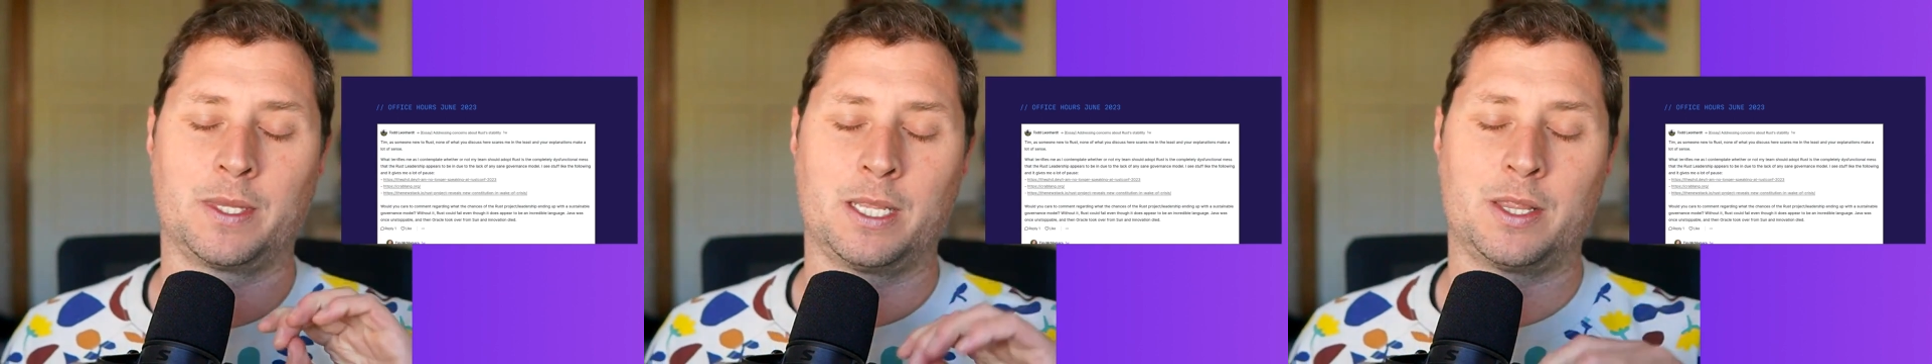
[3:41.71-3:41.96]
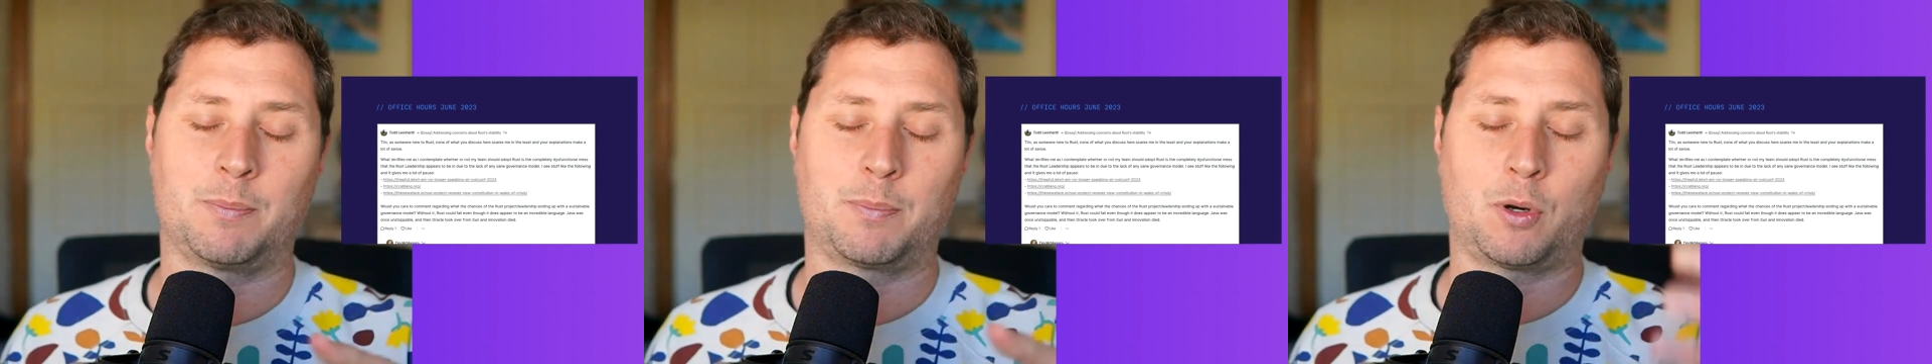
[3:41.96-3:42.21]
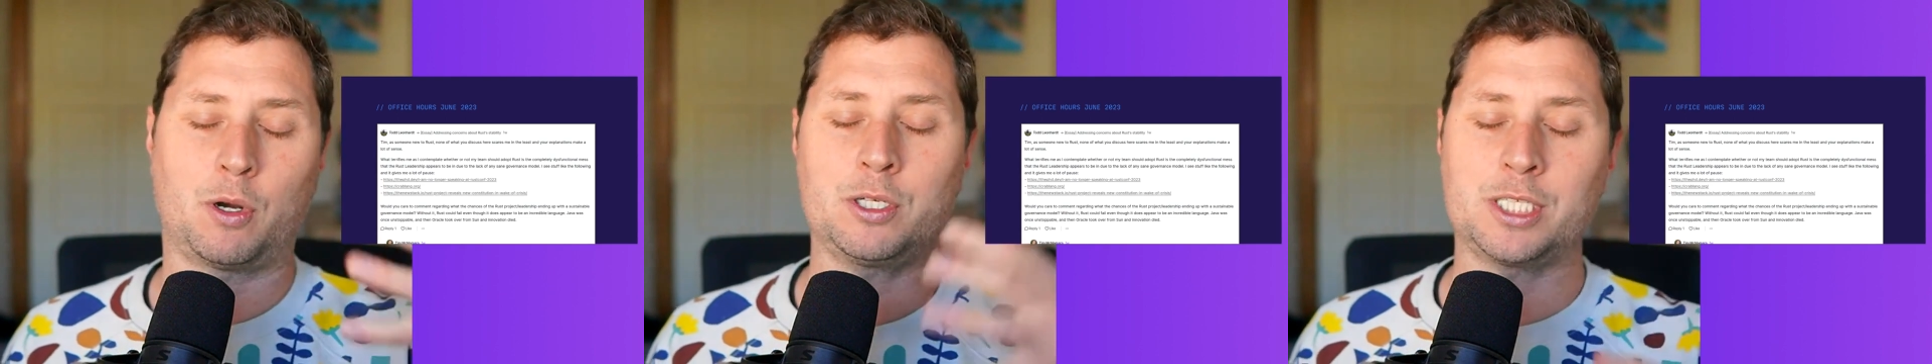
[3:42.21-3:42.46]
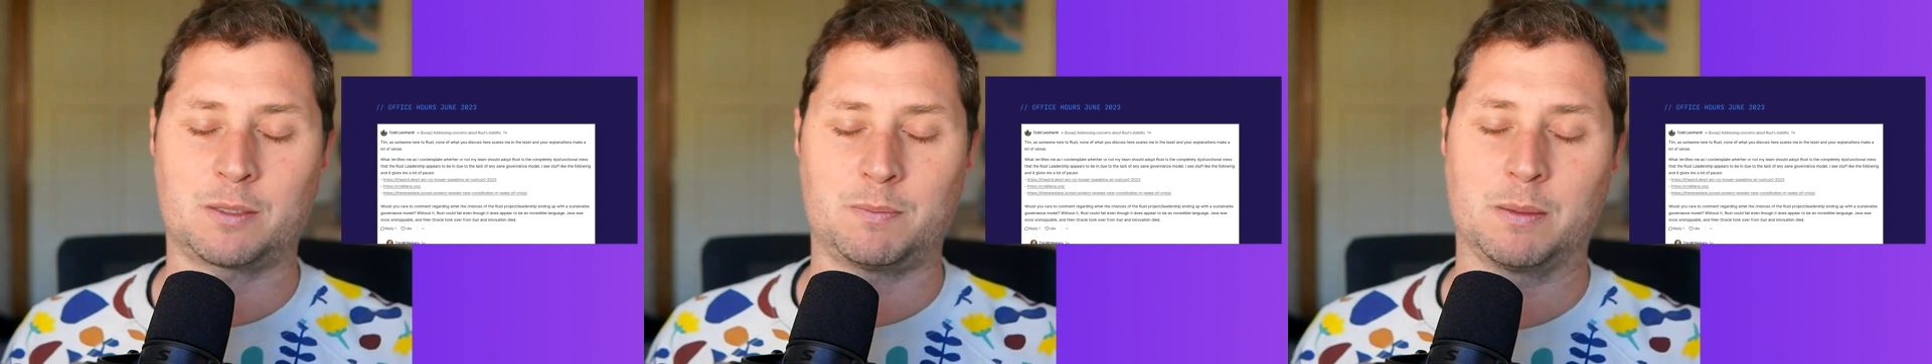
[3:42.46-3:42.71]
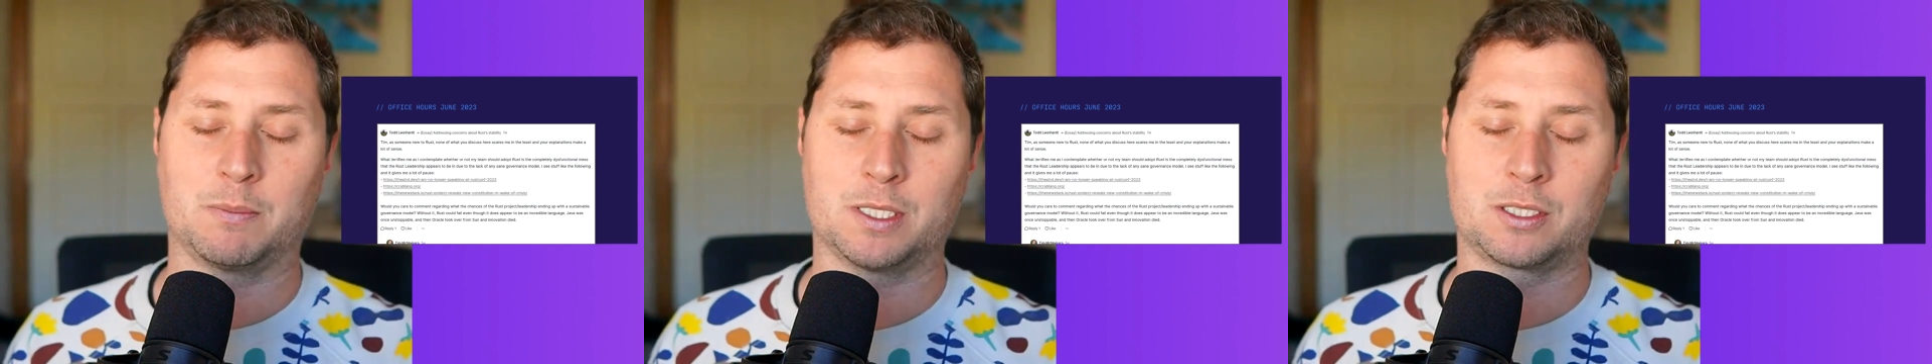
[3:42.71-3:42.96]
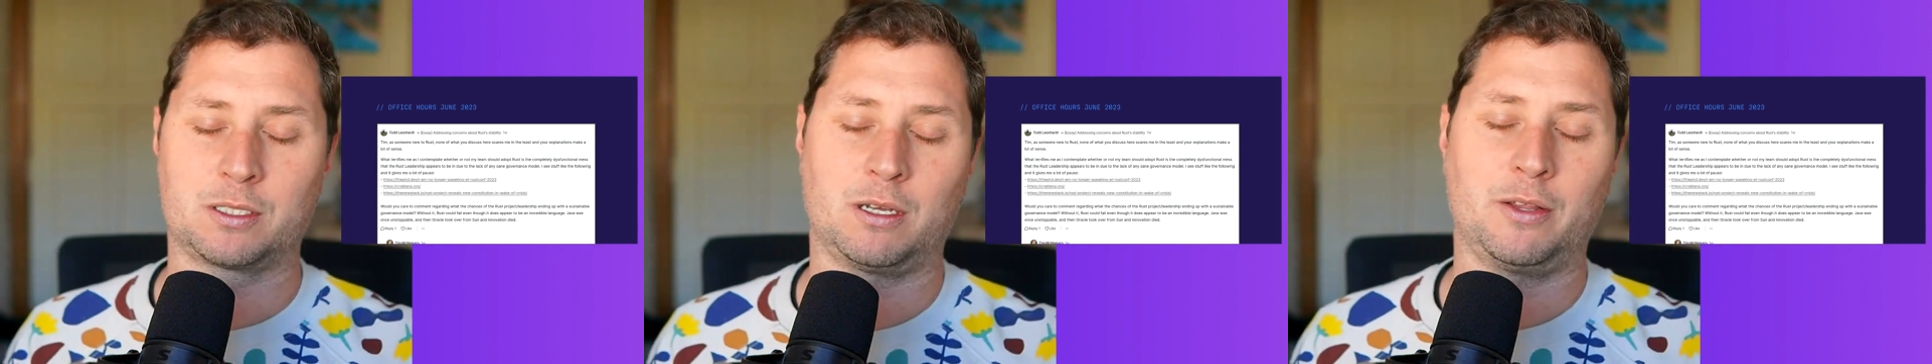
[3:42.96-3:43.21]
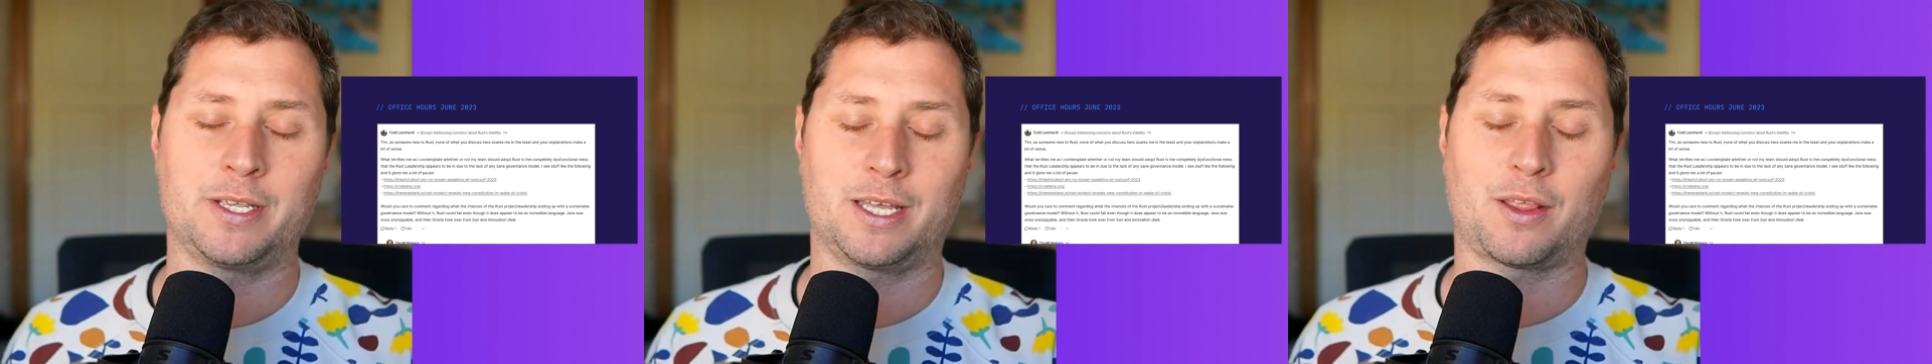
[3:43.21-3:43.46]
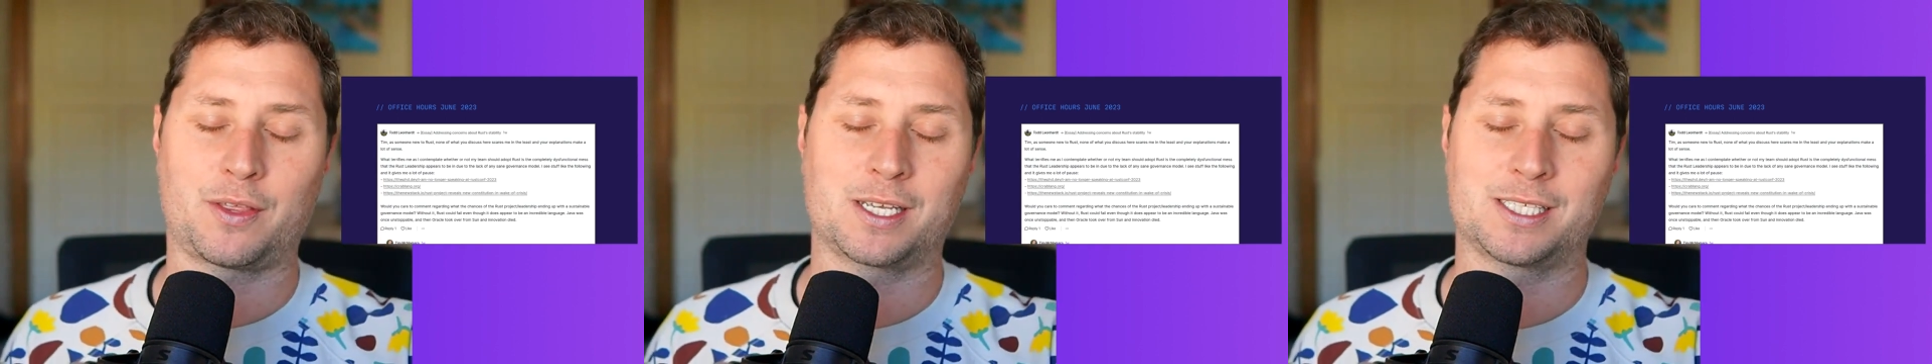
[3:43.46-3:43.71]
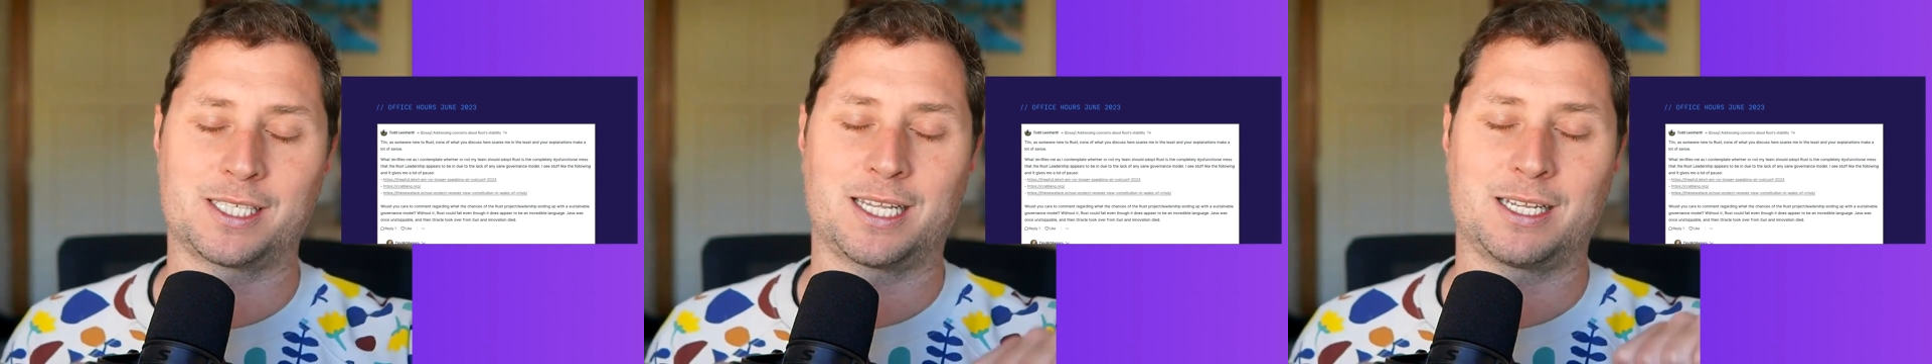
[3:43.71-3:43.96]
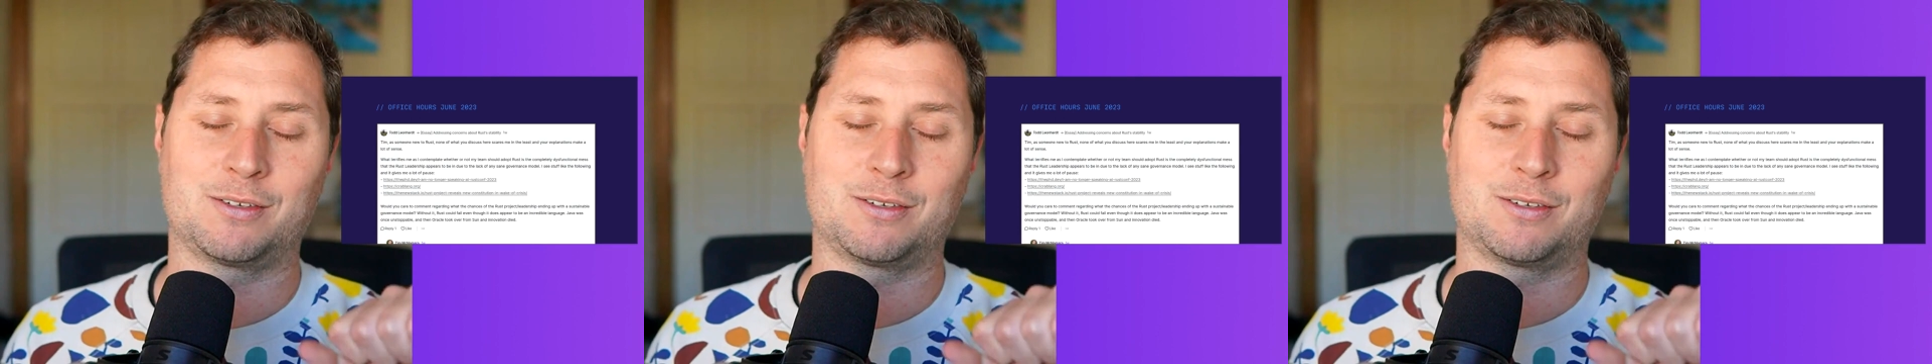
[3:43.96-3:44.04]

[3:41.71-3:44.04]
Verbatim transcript: the project members or oh, the other thing is that there